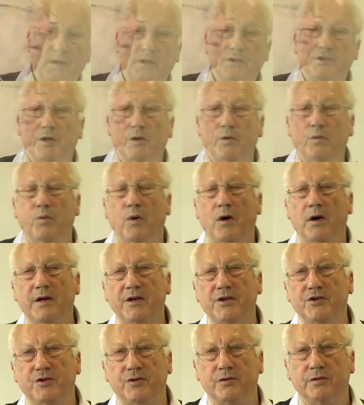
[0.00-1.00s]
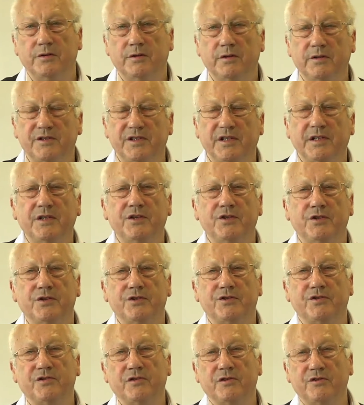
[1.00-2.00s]
So why should
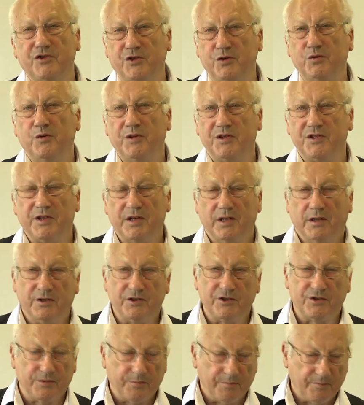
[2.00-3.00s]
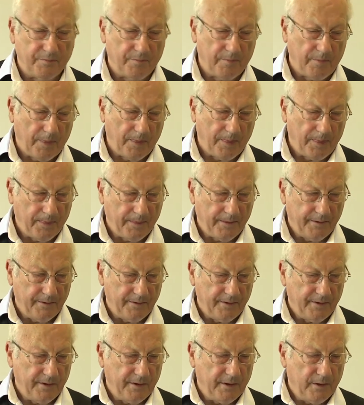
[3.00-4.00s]
teachers do research?
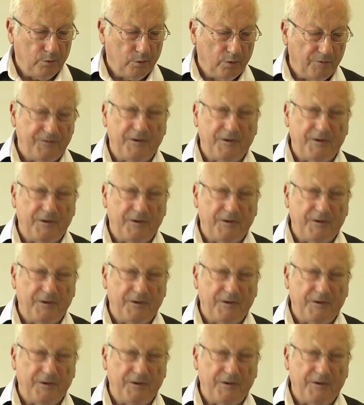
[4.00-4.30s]
Well,